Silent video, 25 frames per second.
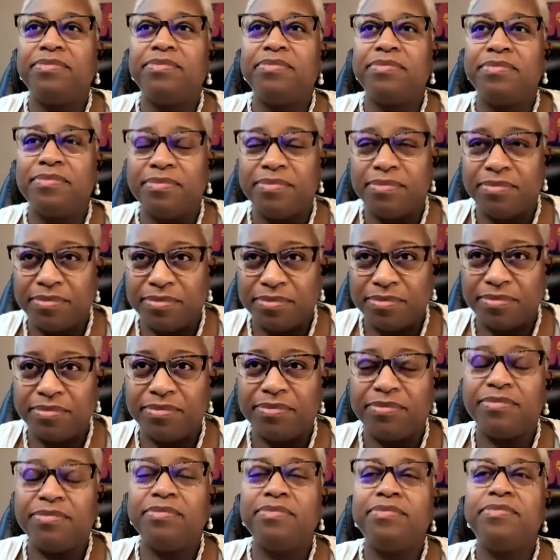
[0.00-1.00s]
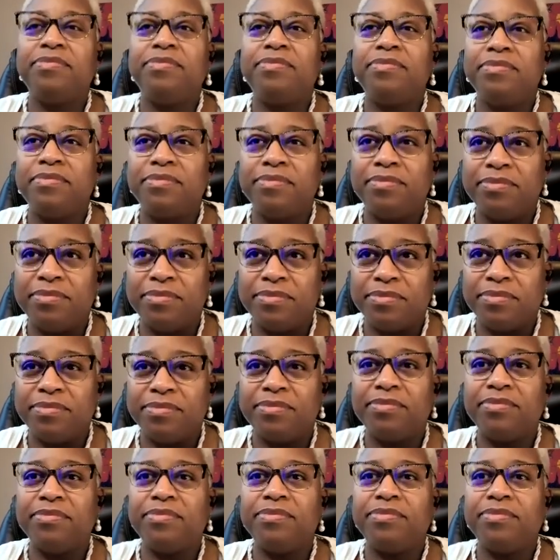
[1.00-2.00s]

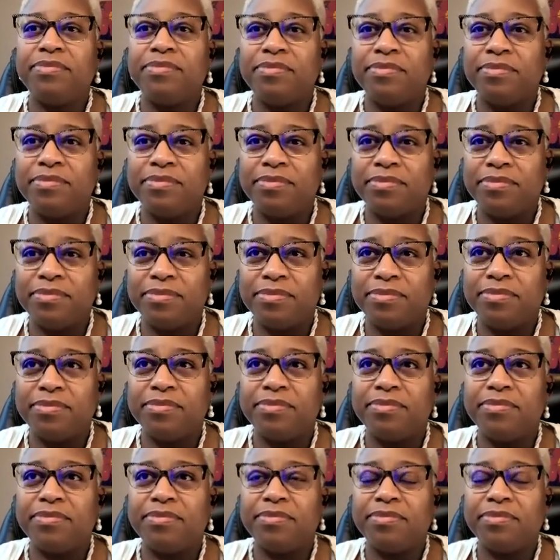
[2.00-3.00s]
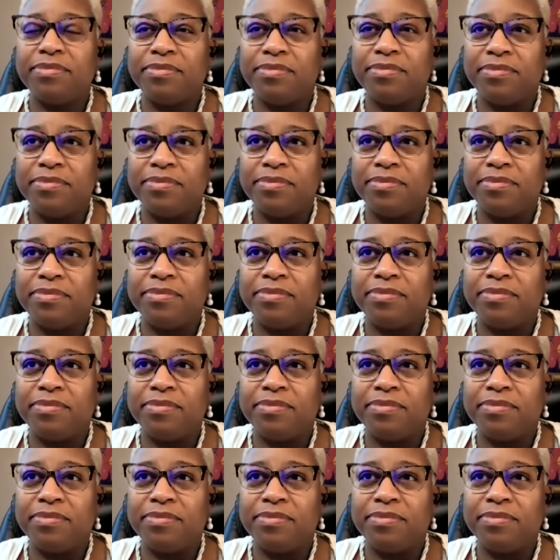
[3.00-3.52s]
The person shown says nothing.